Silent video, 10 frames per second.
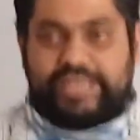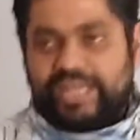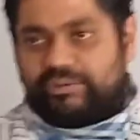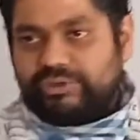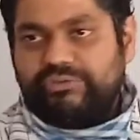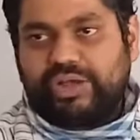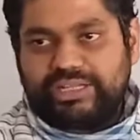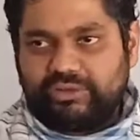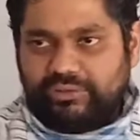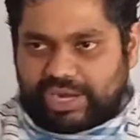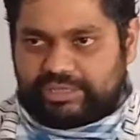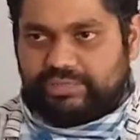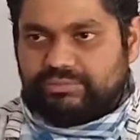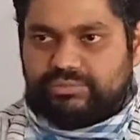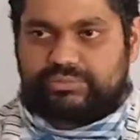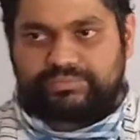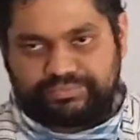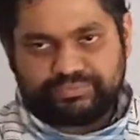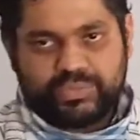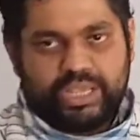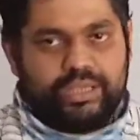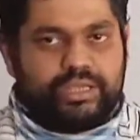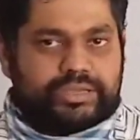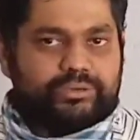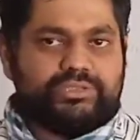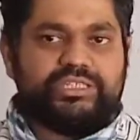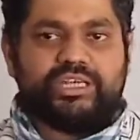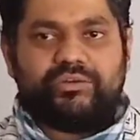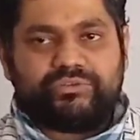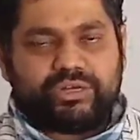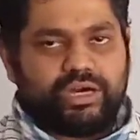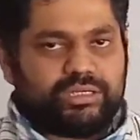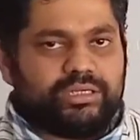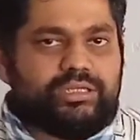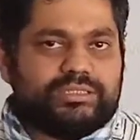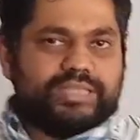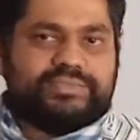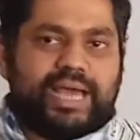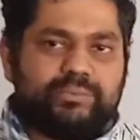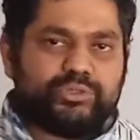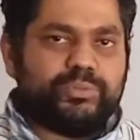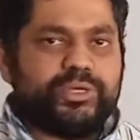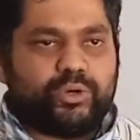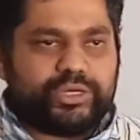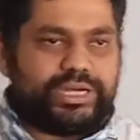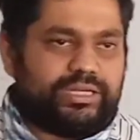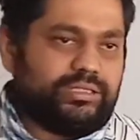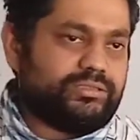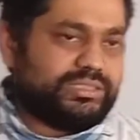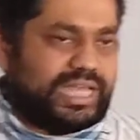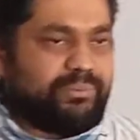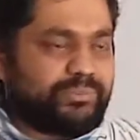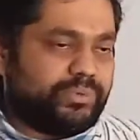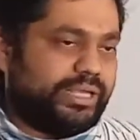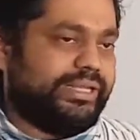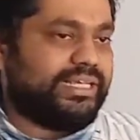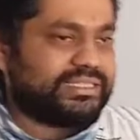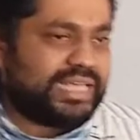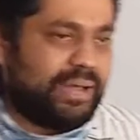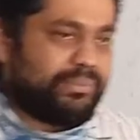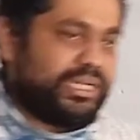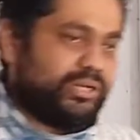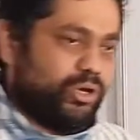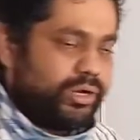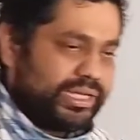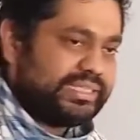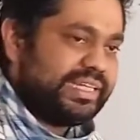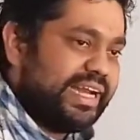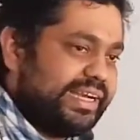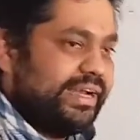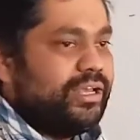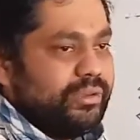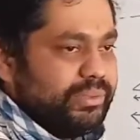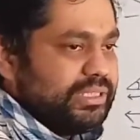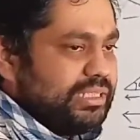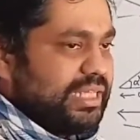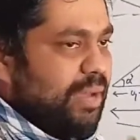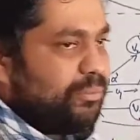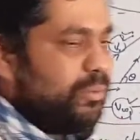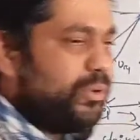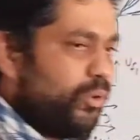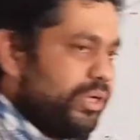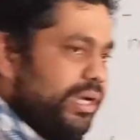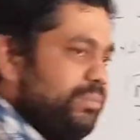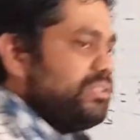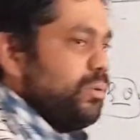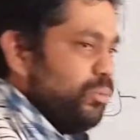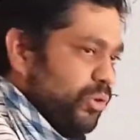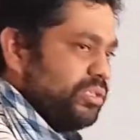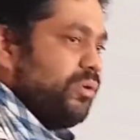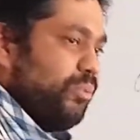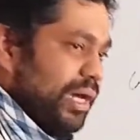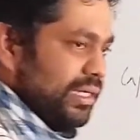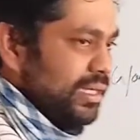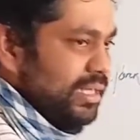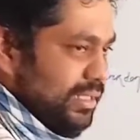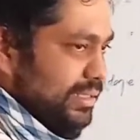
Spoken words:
Then after you will find the work done. Using of torque, the shaft should be rotated. Shaft to against shaft, the torque is created. Means the shaft will be rotated, means doing some work.